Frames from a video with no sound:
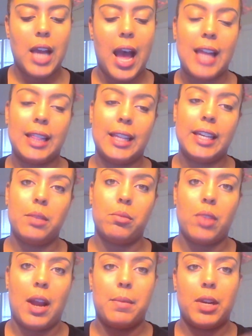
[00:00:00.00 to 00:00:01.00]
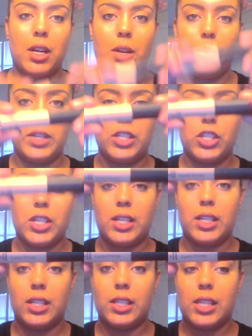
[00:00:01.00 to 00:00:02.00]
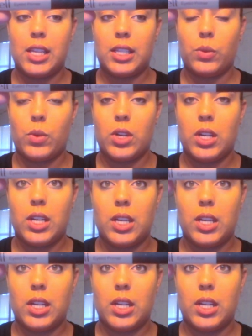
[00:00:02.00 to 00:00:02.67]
Eyelid Primer, which is this one.